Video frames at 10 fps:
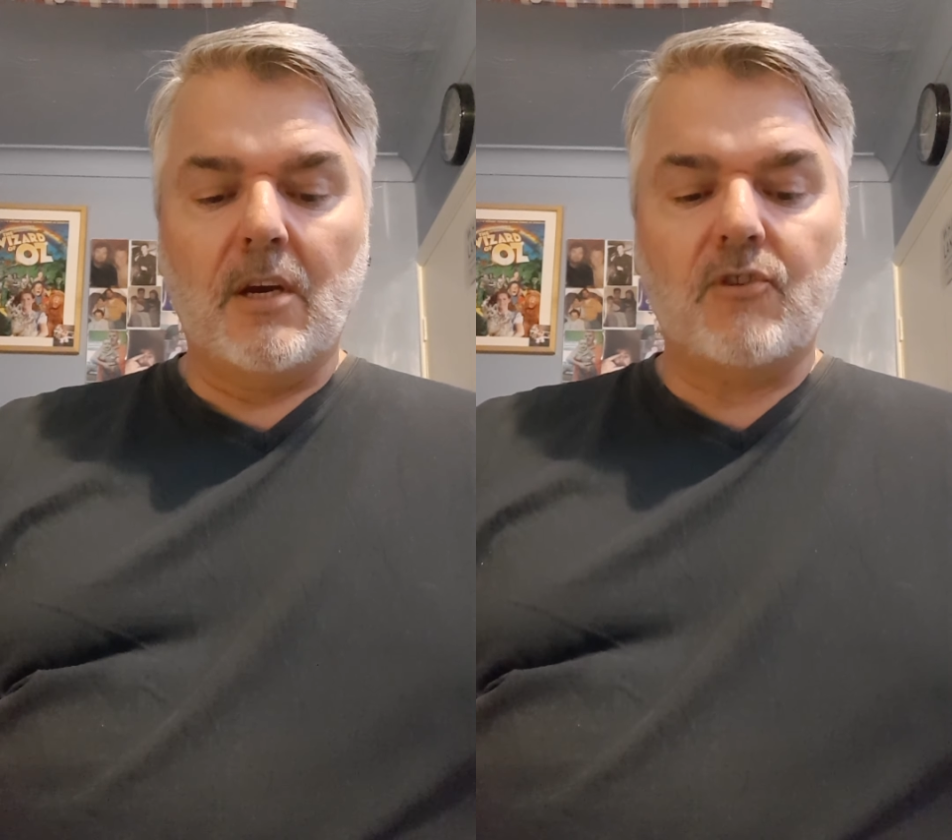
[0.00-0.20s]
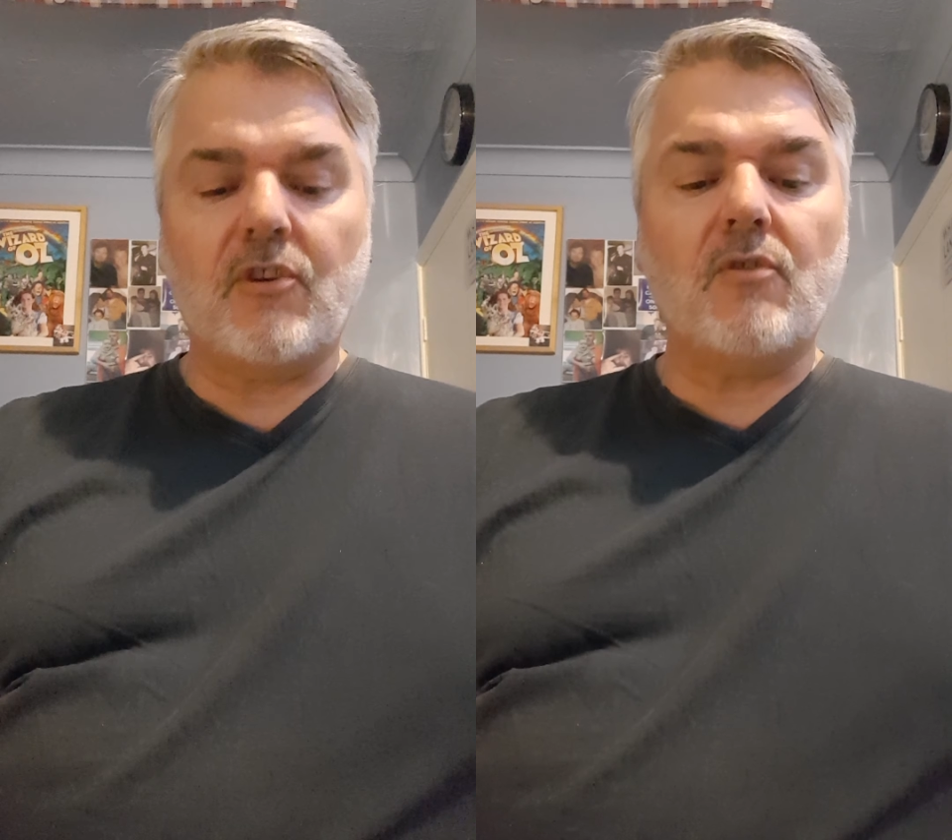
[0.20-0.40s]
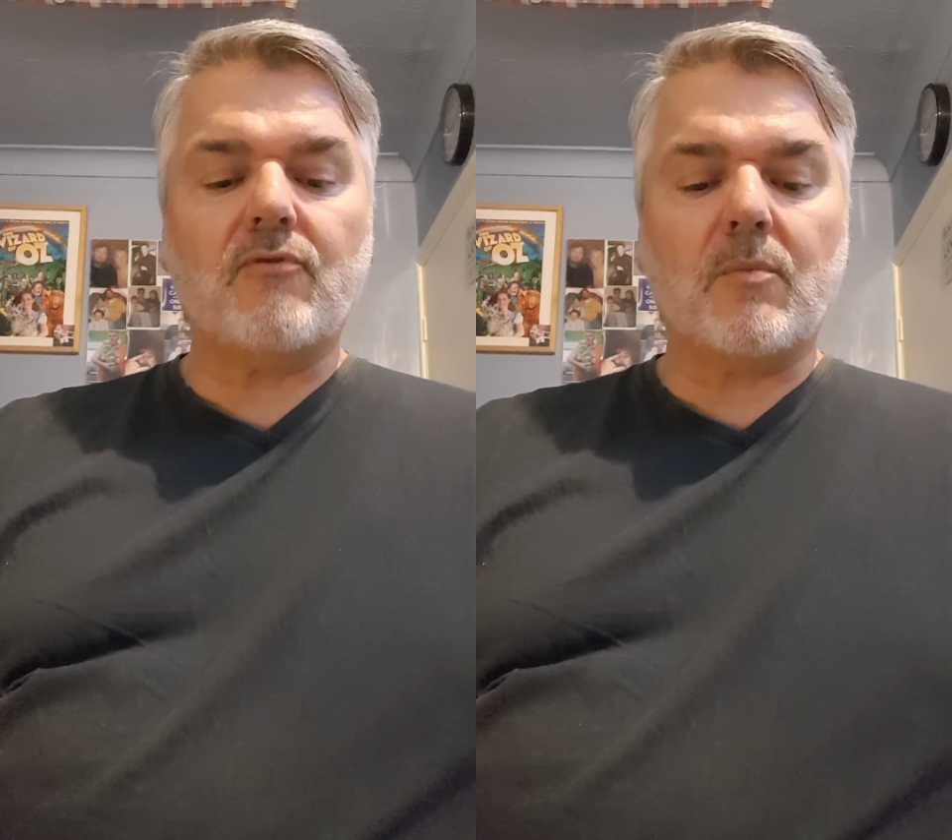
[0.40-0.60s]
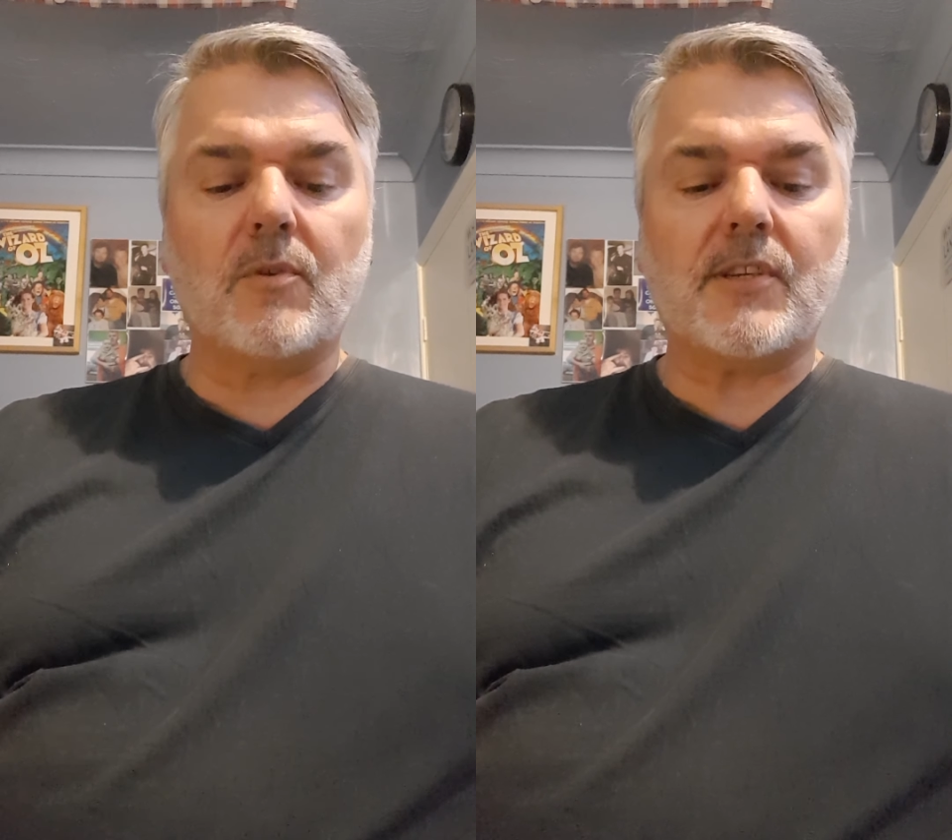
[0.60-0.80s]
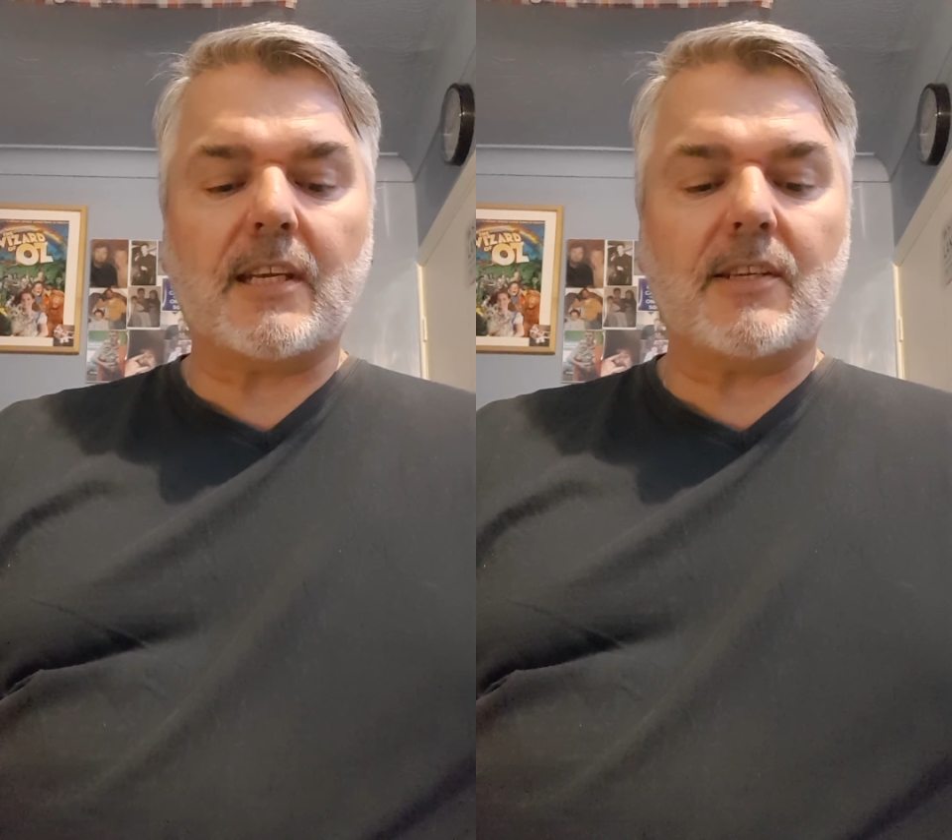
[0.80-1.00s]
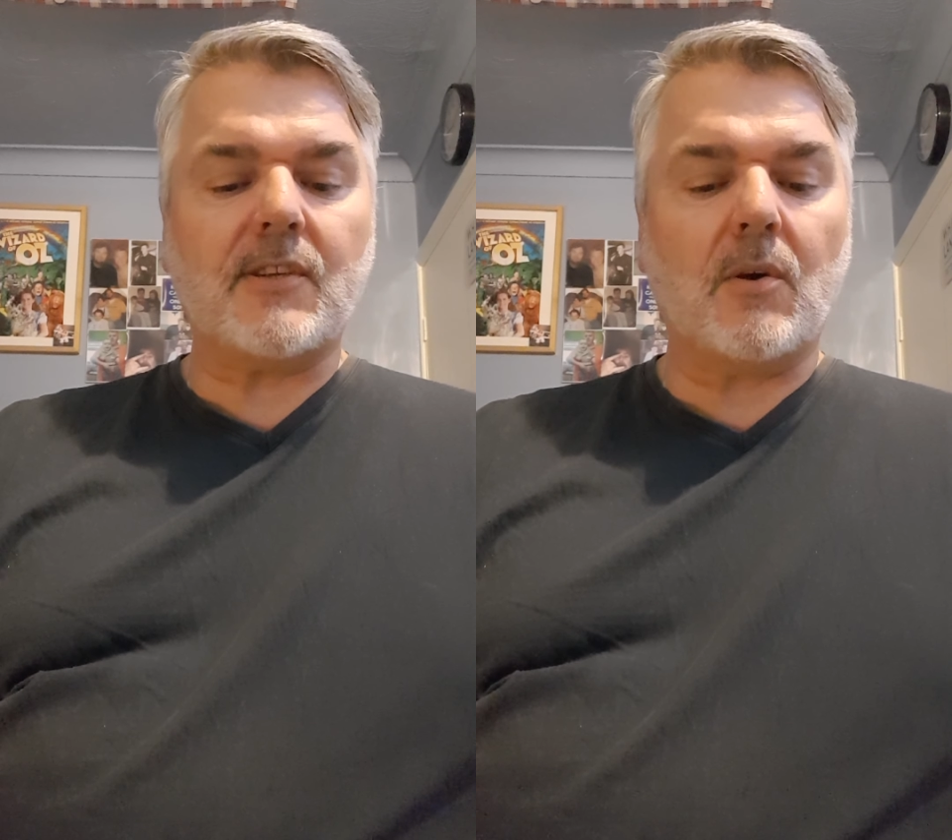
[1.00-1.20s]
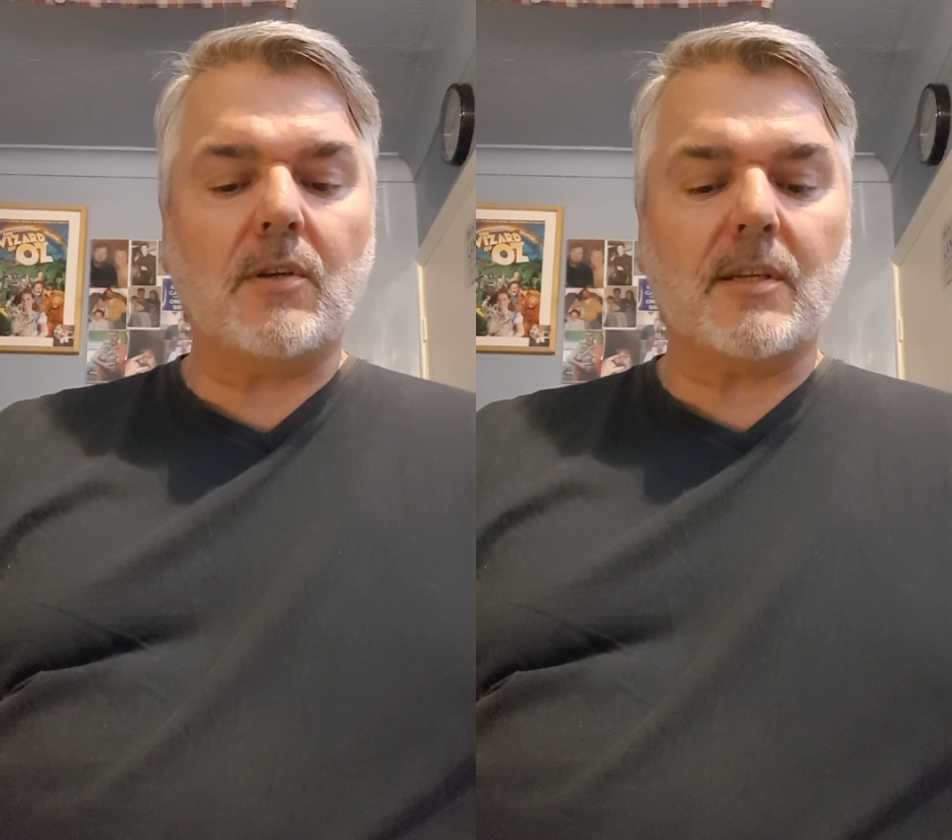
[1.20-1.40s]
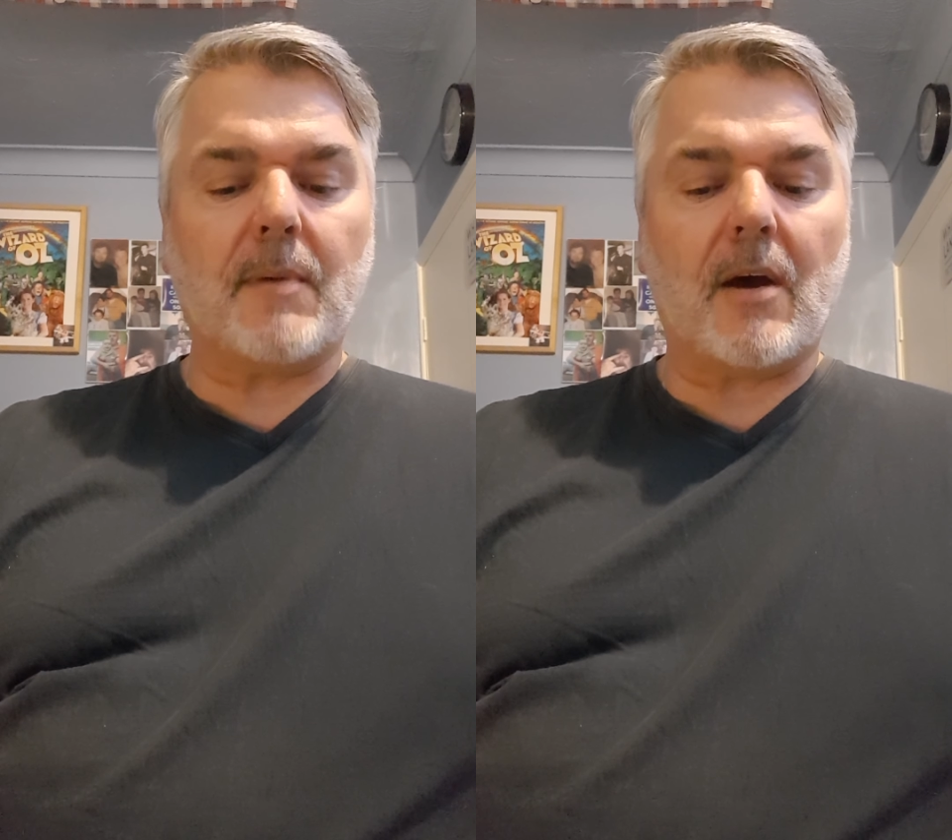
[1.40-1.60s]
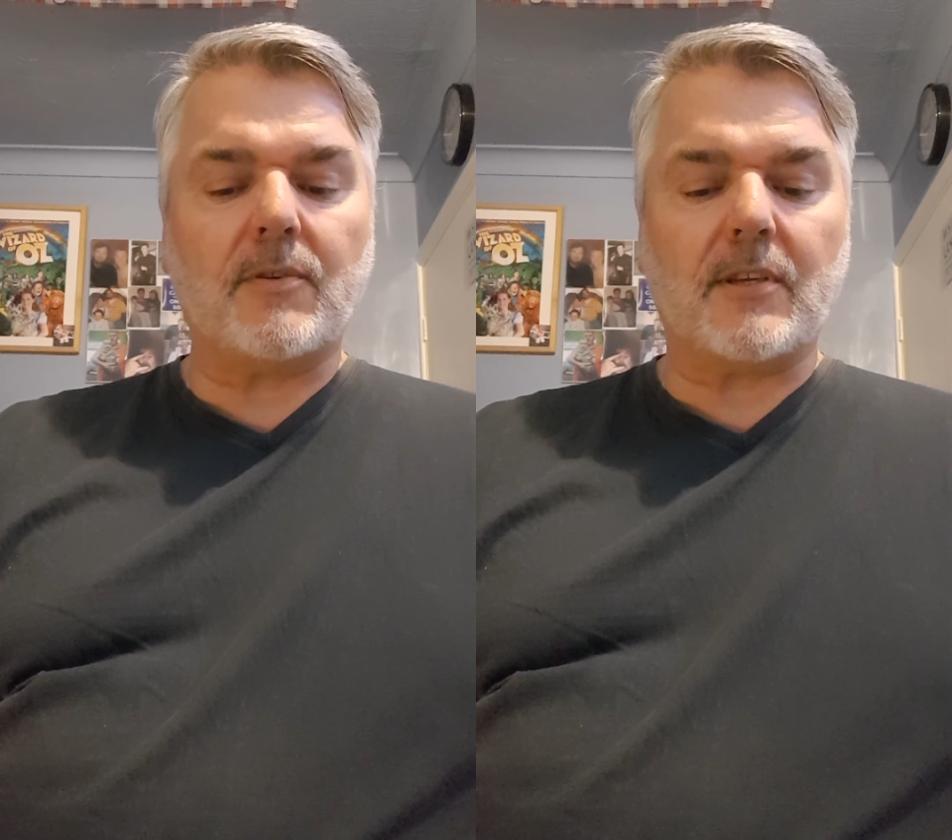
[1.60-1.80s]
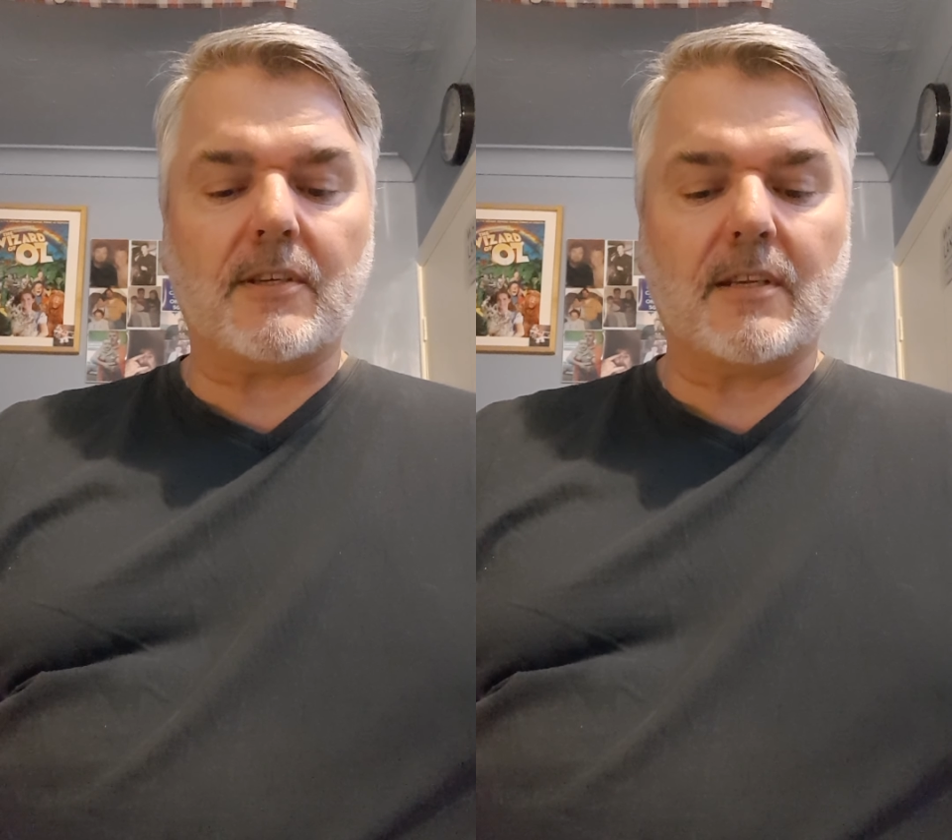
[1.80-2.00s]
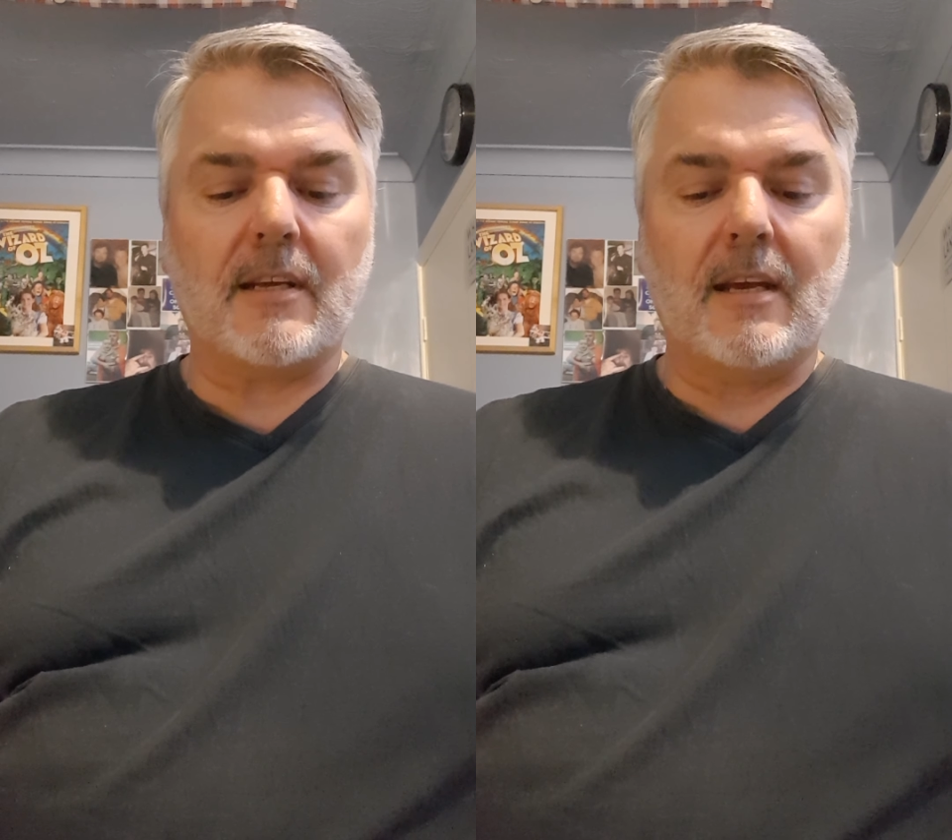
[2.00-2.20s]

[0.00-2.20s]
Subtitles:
Children will sing songs about us.